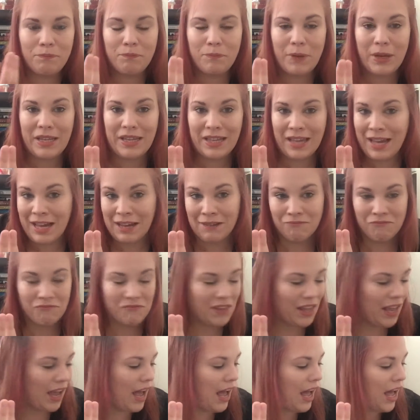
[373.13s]
But yeah,
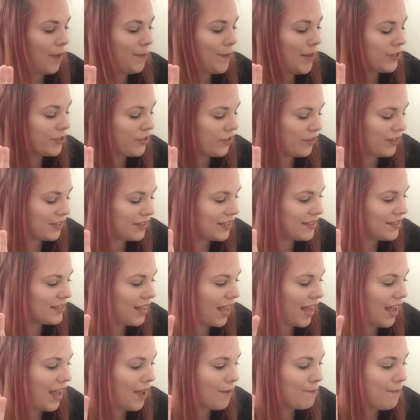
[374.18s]
so this is
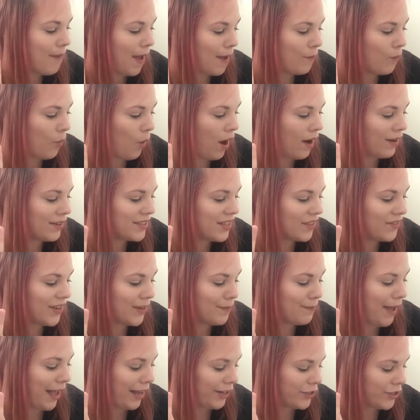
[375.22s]
Memoirs of an
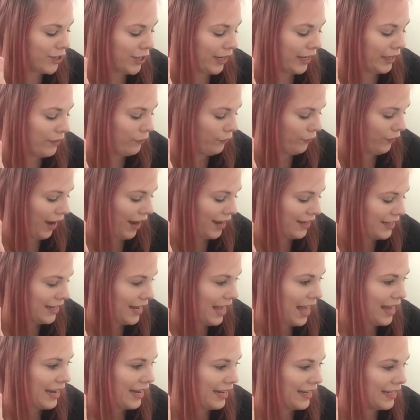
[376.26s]
Imaginary
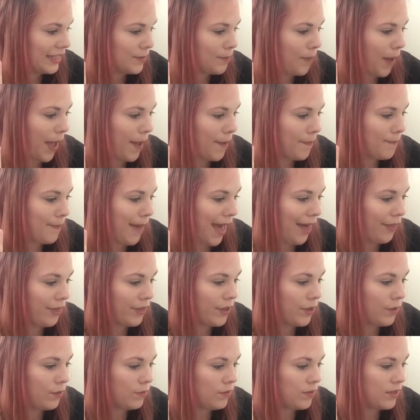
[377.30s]
Friend, and it is by
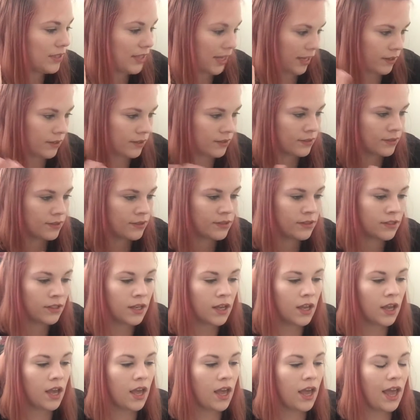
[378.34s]
Matthew Dix.
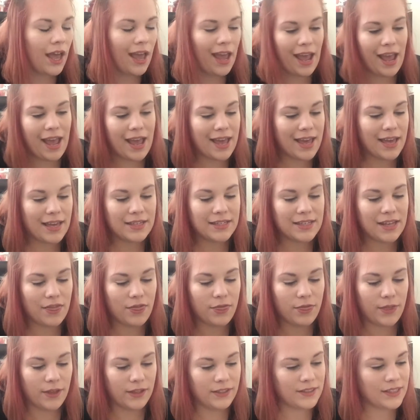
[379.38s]
And
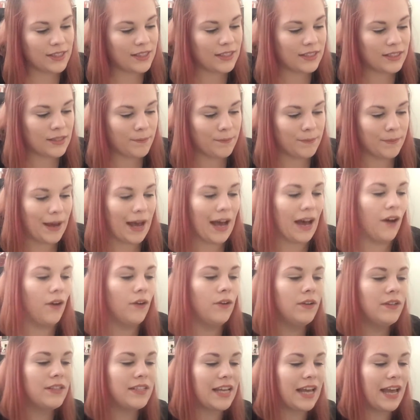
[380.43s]
this is
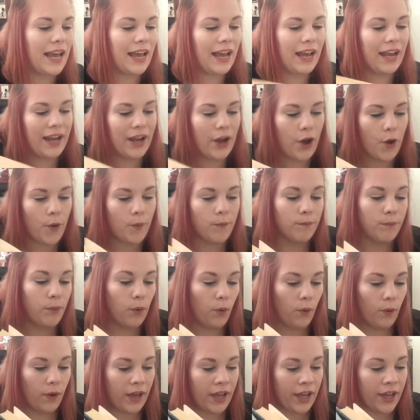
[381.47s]
about a
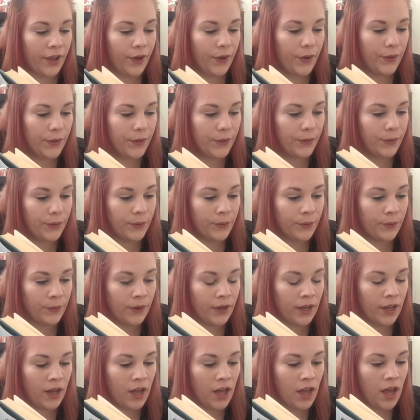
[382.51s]
boy
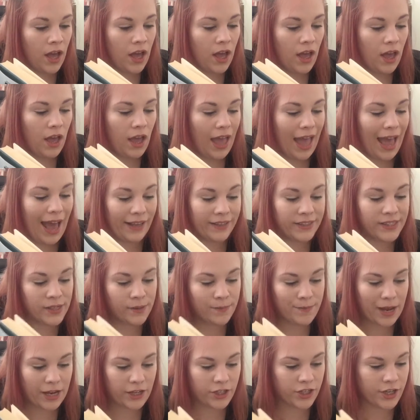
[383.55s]
who has an
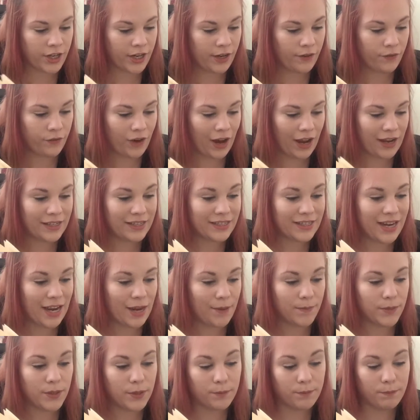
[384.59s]
imaginary friend
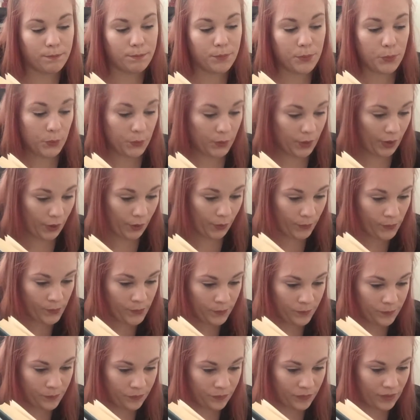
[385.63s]
named Budo,
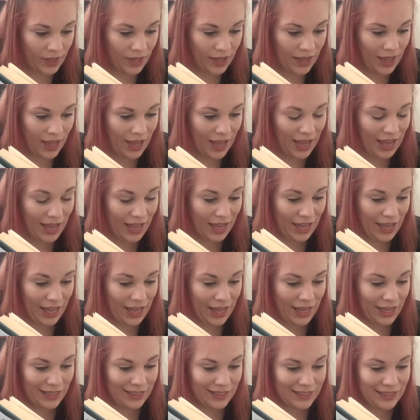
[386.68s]

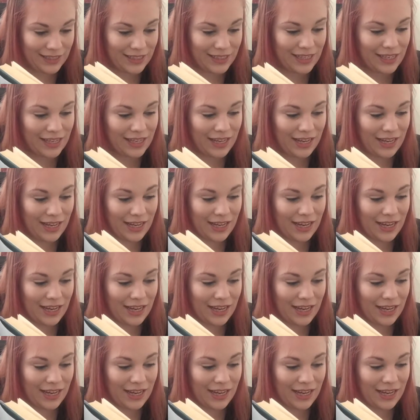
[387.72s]
and it's